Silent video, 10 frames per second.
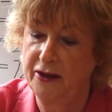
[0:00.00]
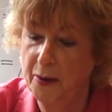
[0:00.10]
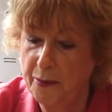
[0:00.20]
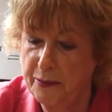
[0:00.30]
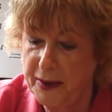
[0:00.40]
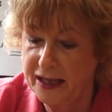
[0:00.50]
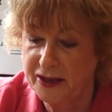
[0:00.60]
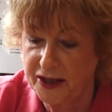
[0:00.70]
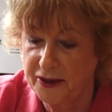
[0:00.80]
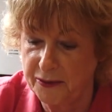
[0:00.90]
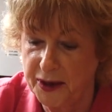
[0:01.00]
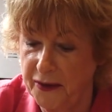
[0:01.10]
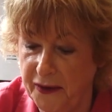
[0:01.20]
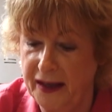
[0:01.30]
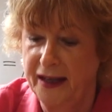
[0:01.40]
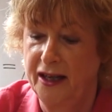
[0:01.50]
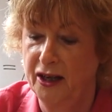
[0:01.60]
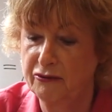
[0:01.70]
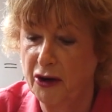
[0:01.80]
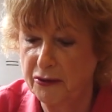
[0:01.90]
You can bash it with
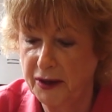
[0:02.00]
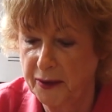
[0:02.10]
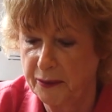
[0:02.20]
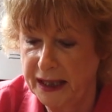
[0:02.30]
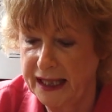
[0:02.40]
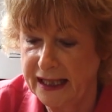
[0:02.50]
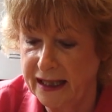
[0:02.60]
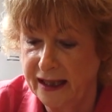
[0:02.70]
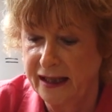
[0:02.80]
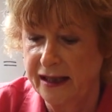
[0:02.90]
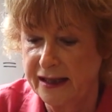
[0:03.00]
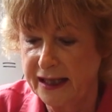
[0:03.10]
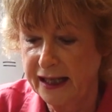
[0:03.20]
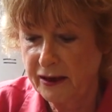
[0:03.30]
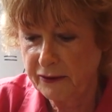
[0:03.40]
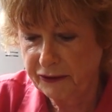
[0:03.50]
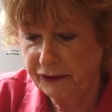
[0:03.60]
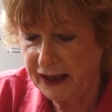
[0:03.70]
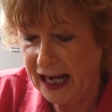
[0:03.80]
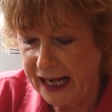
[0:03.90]
a rolling pin to get it
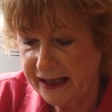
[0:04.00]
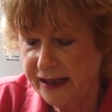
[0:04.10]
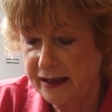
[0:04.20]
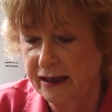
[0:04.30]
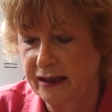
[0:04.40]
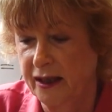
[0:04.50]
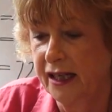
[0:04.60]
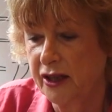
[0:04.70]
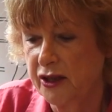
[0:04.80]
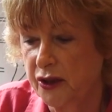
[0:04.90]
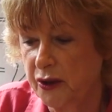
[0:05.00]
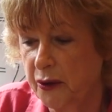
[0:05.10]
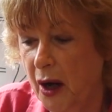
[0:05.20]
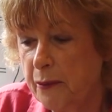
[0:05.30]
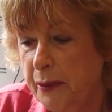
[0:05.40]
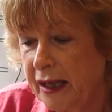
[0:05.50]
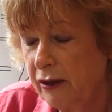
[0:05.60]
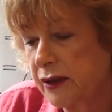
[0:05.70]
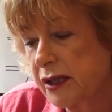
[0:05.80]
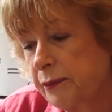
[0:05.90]
flat into
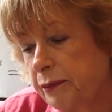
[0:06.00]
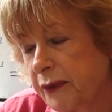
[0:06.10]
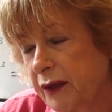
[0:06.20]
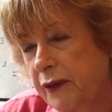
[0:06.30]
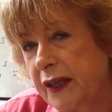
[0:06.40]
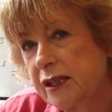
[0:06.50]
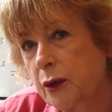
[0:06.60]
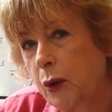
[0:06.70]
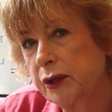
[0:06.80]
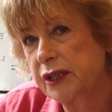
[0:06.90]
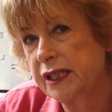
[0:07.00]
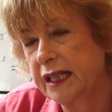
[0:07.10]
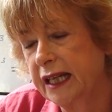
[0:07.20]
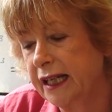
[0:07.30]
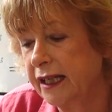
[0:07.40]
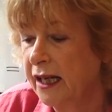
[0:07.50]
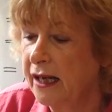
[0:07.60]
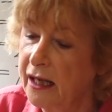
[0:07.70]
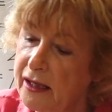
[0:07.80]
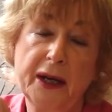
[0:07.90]
about, for this quantity,
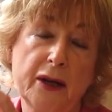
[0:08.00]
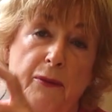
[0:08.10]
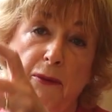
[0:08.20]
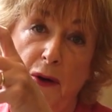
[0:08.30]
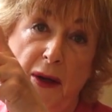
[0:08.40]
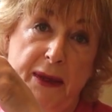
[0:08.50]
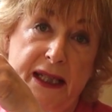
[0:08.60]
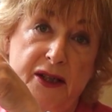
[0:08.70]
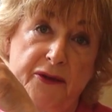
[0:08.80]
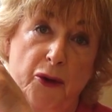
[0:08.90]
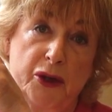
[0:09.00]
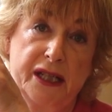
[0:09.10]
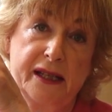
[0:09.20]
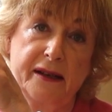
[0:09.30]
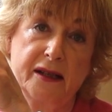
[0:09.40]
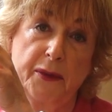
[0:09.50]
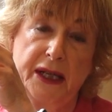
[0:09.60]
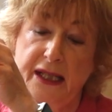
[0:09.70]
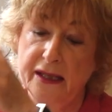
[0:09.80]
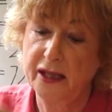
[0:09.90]
my rolling pin is 40
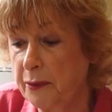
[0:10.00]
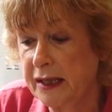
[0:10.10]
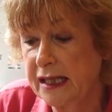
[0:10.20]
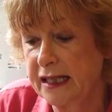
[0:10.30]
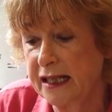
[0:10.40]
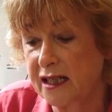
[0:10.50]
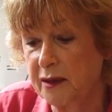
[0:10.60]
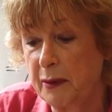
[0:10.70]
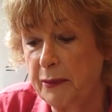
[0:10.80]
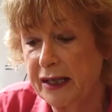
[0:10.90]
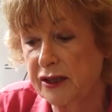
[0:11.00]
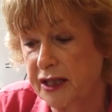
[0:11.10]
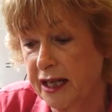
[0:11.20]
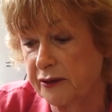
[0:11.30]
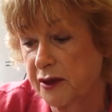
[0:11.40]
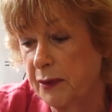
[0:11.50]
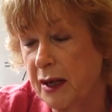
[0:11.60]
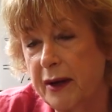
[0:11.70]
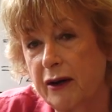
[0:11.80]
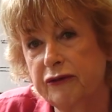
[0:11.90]
centimetres. The butter needs to be bashed out to be
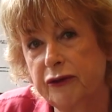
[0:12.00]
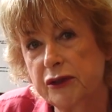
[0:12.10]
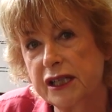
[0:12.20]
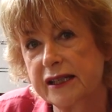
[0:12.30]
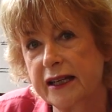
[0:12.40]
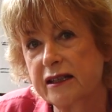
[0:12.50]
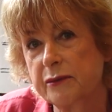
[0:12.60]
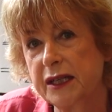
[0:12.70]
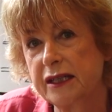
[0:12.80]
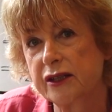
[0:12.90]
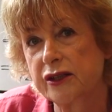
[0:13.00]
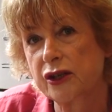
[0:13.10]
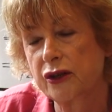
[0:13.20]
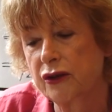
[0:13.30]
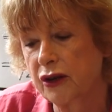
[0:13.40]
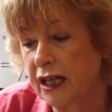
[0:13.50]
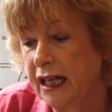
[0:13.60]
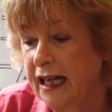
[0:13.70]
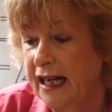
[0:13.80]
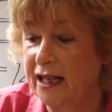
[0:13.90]
about 40 centimetres long
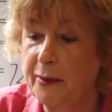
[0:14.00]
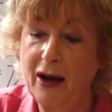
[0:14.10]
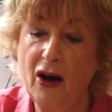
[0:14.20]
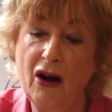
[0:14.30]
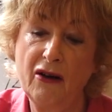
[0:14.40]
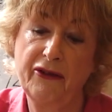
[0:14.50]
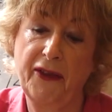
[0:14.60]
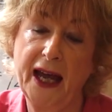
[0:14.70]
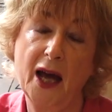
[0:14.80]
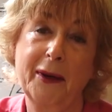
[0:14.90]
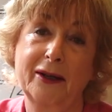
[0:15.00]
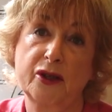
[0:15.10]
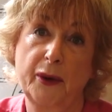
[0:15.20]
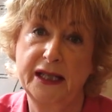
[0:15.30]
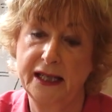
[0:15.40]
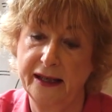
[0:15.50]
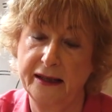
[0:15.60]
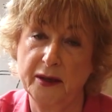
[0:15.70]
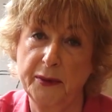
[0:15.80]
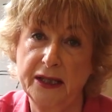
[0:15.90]
and about half that, about 20
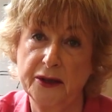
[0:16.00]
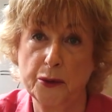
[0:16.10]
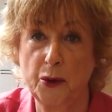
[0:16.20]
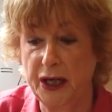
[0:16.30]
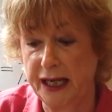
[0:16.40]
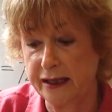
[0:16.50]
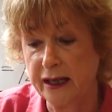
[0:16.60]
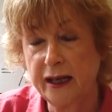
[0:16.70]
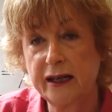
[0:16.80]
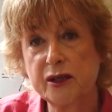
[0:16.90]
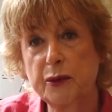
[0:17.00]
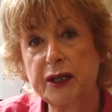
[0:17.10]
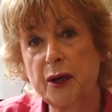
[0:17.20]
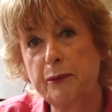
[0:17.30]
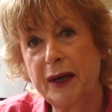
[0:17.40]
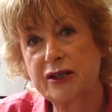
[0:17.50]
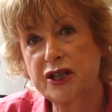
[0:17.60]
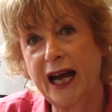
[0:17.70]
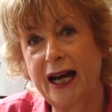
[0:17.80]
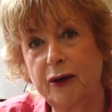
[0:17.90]
centimetres wide. So we're going to bash
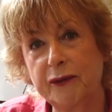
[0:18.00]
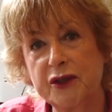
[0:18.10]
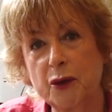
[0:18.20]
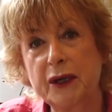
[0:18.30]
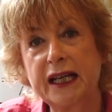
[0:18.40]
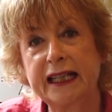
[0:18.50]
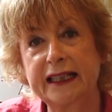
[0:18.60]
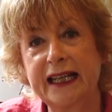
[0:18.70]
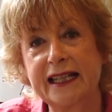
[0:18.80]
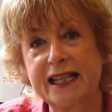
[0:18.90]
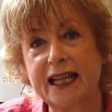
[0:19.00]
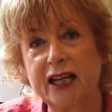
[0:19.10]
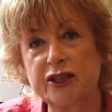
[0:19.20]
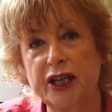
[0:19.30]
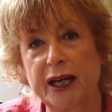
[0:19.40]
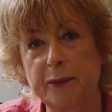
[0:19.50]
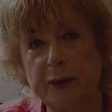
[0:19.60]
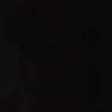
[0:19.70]
it out until we get it into that shape.